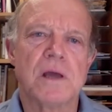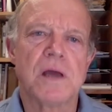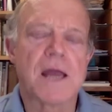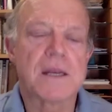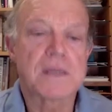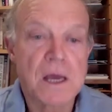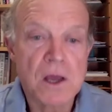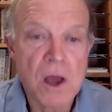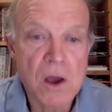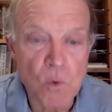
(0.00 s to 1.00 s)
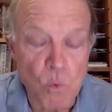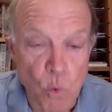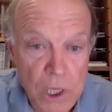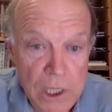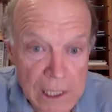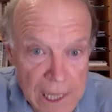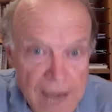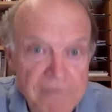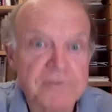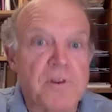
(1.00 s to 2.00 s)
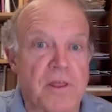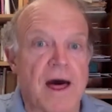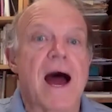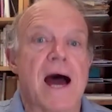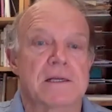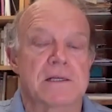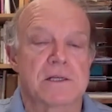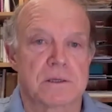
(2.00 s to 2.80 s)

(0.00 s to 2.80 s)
and we left that